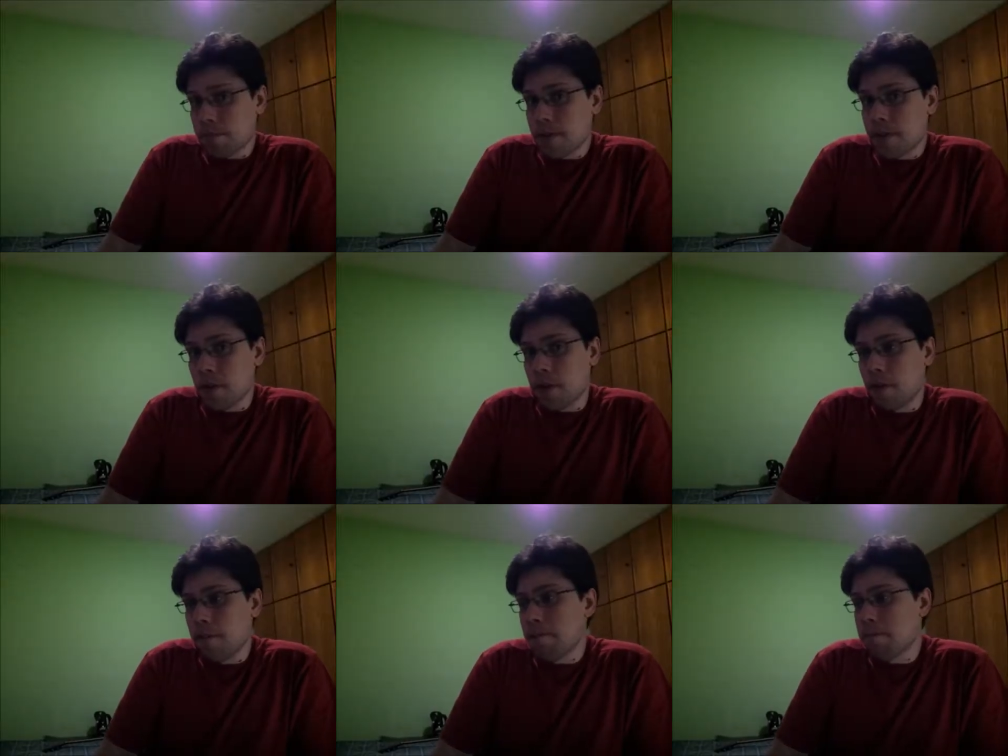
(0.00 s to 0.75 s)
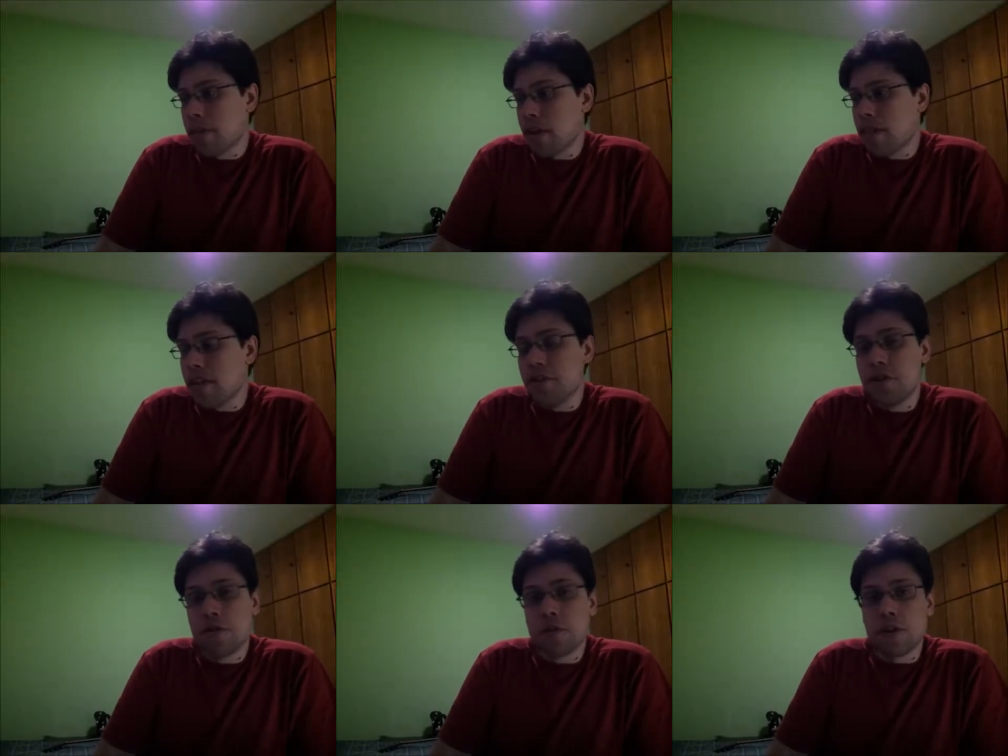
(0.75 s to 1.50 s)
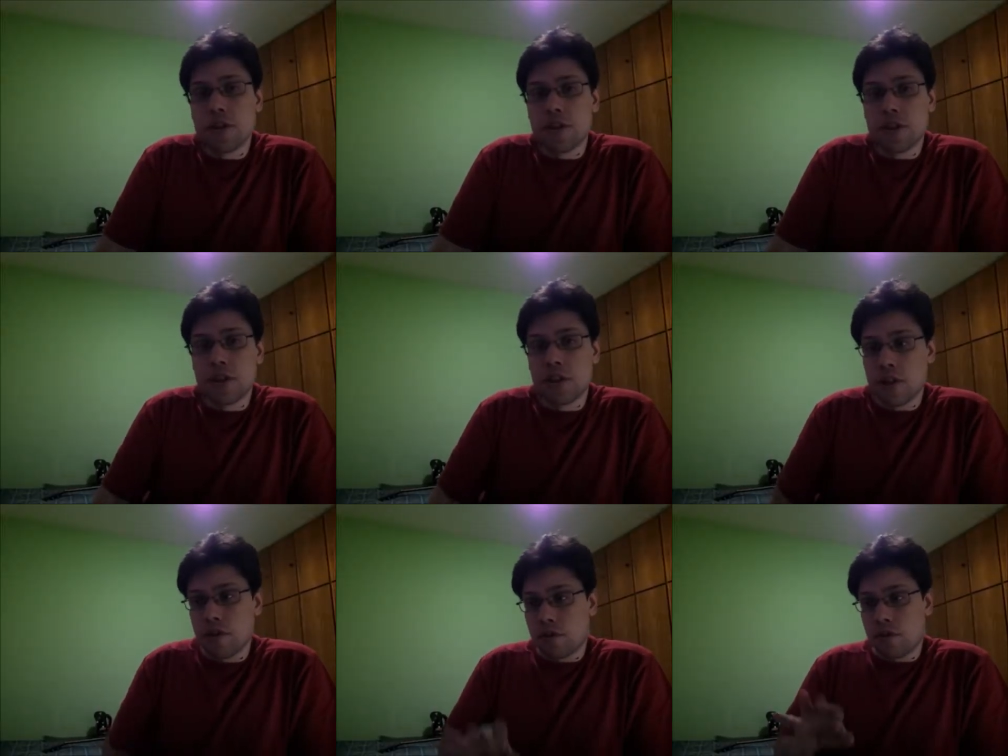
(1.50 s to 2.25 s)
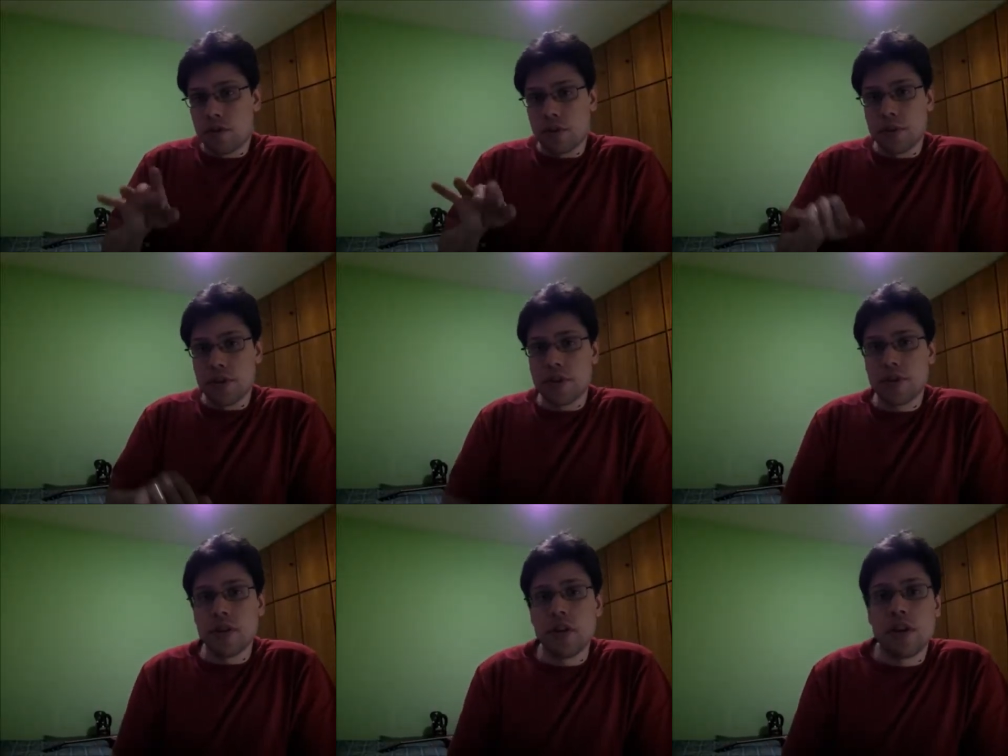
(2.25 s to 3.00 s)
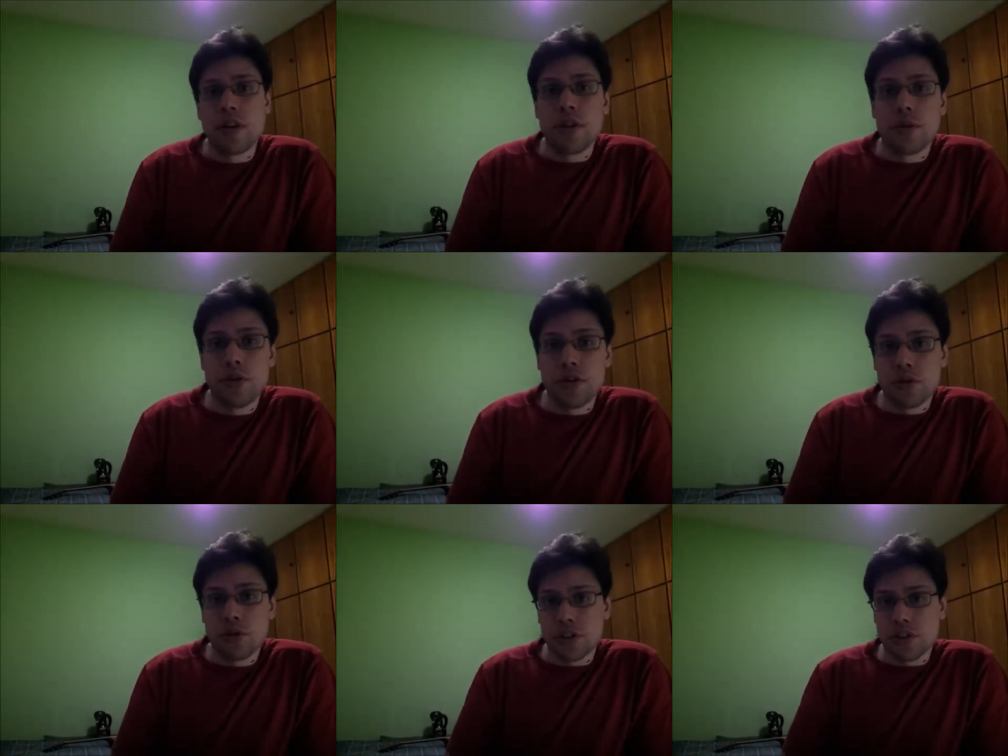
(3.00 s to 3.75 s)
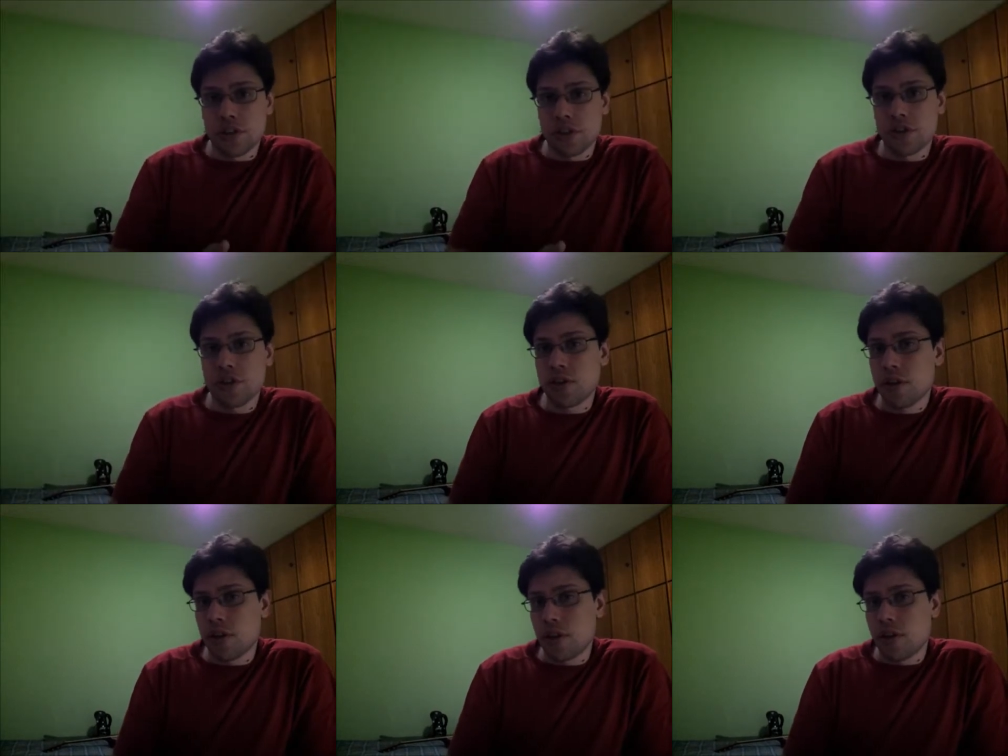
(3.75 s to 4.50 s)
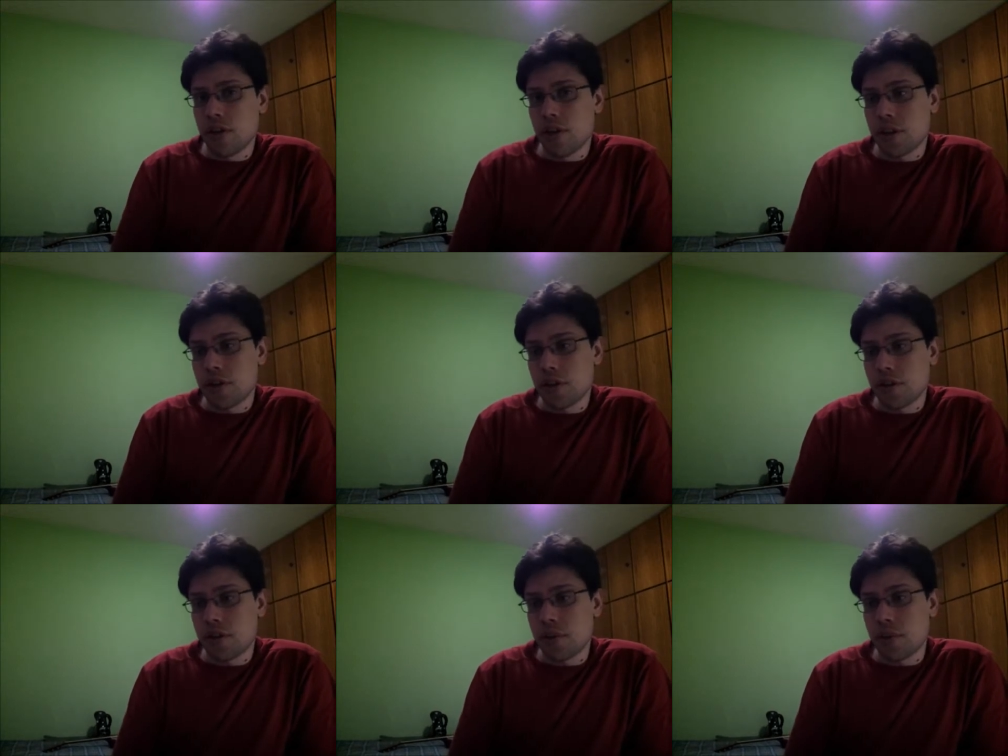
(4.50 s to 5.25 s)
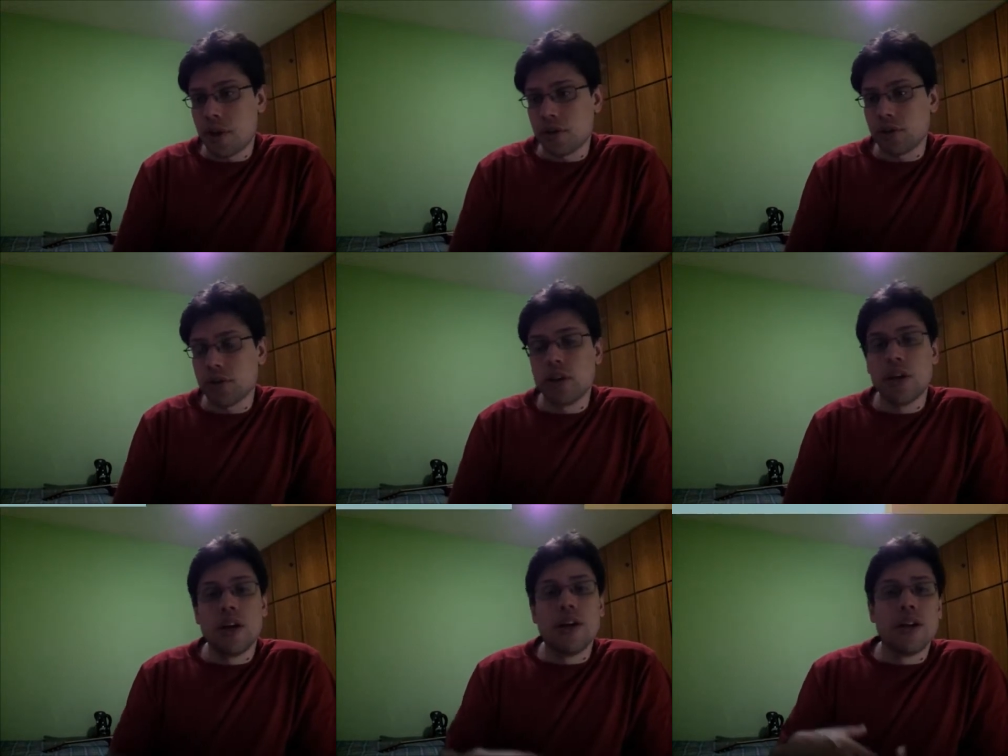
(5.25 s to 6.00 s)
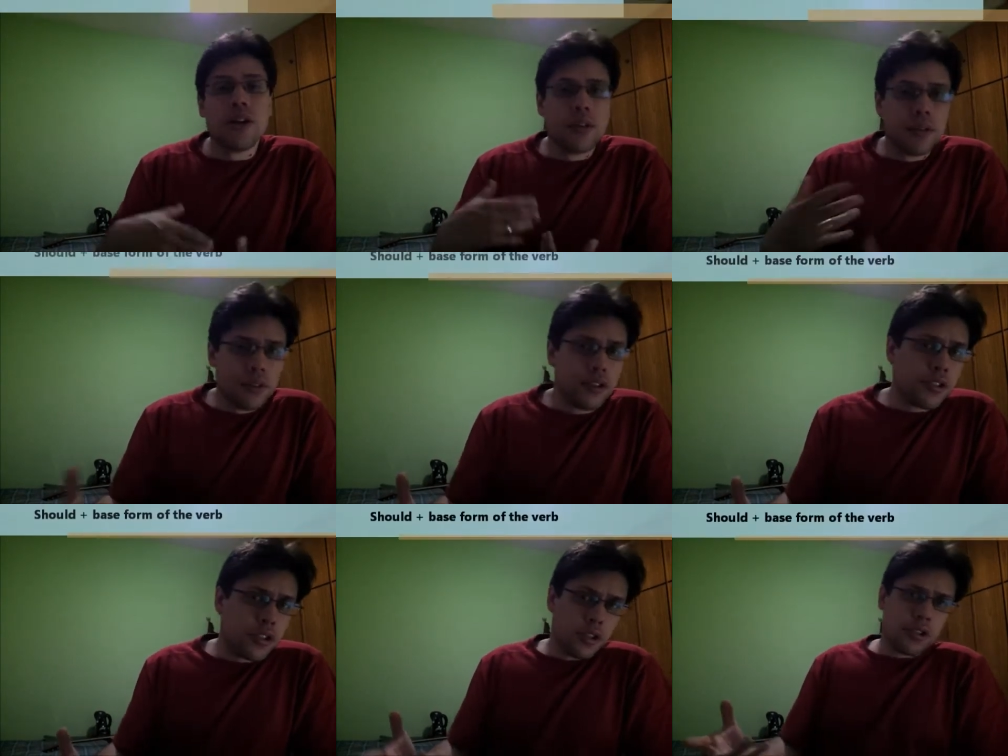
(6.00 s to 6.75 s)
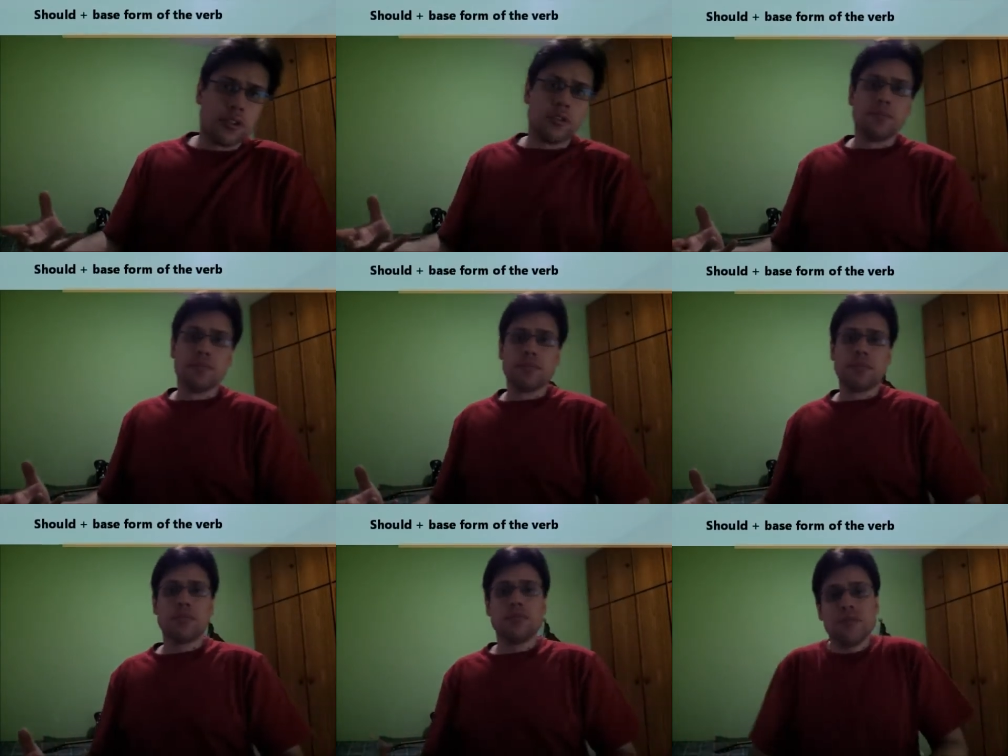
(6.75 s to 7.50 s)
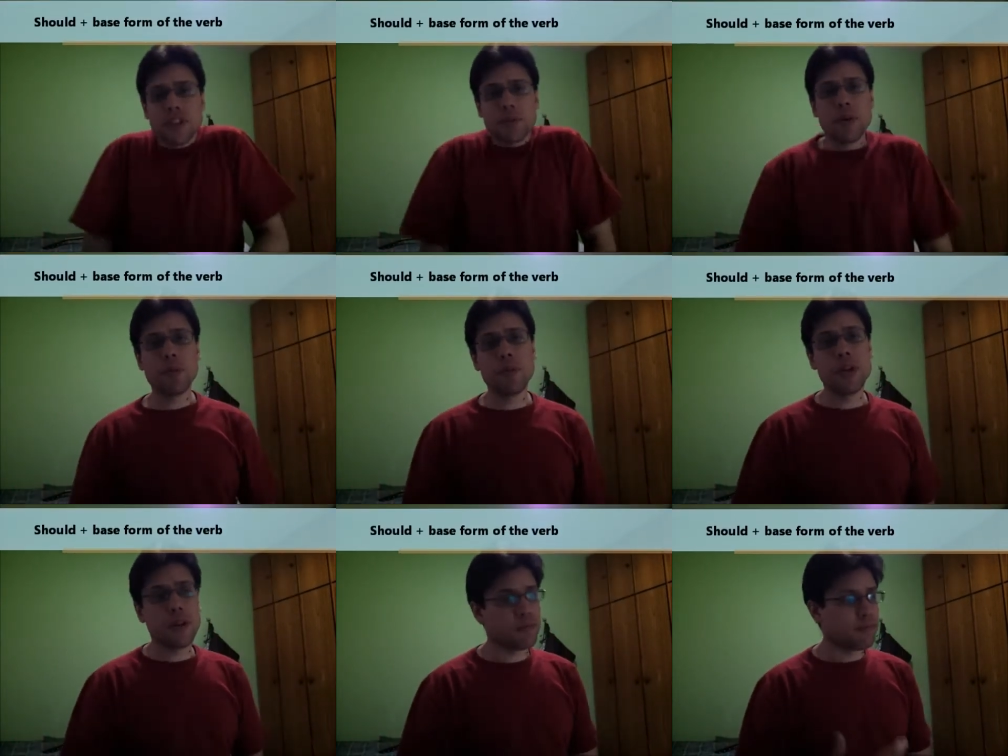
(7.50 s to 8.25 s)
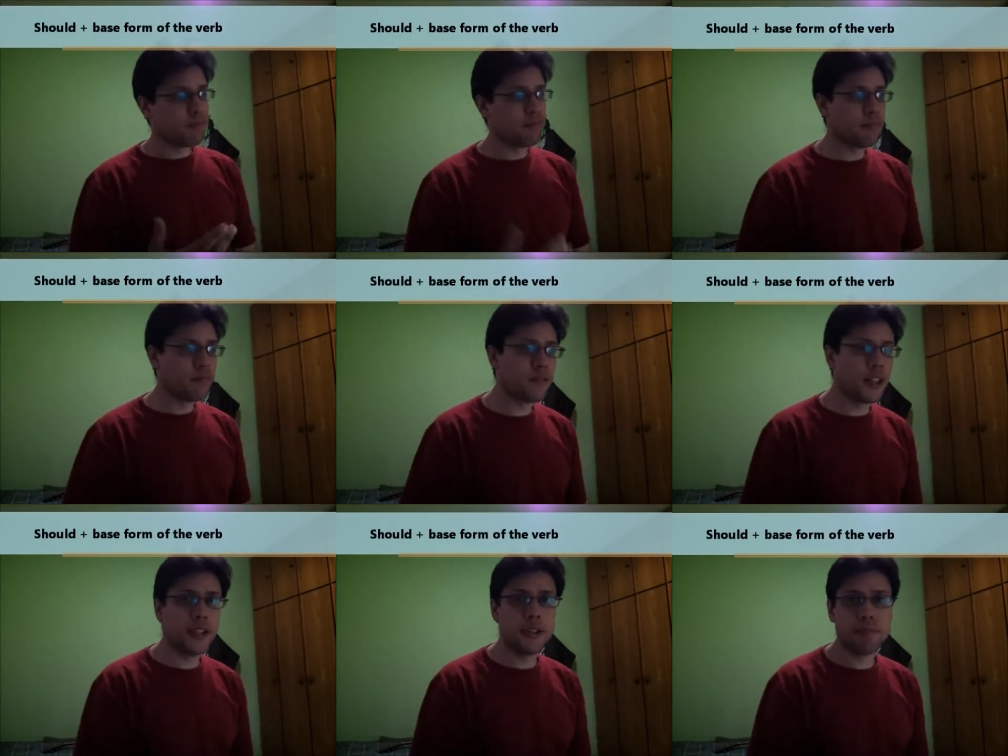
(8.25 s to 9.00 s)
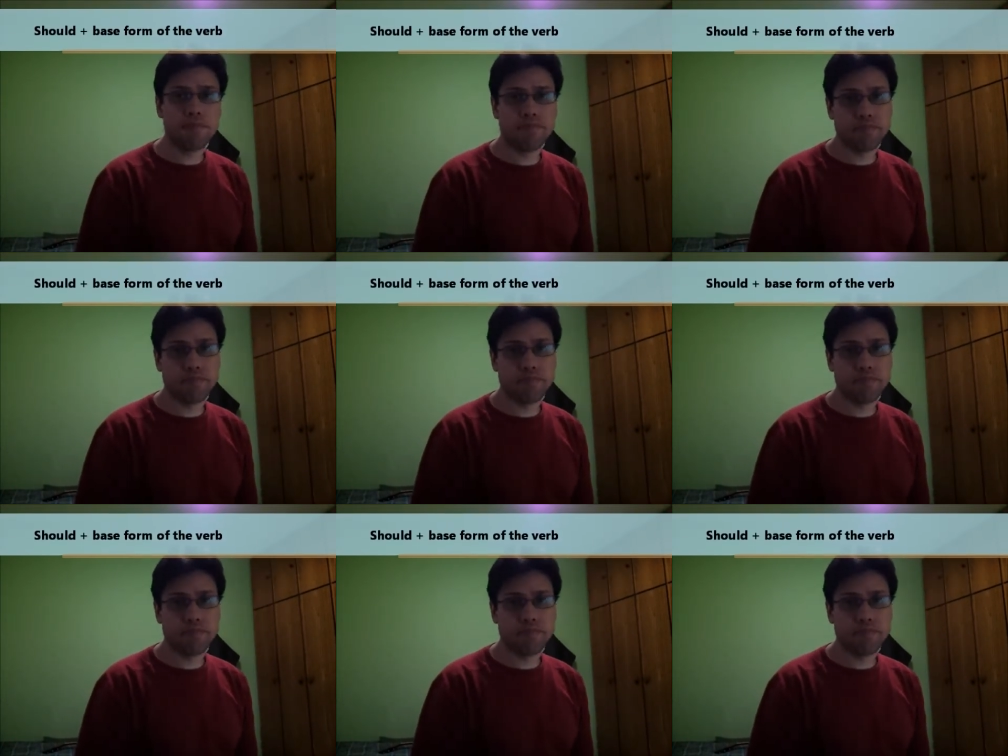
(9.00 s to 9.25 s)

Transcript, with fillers: So, the difference from these three structures that I talked about. You should, just my opinion, right?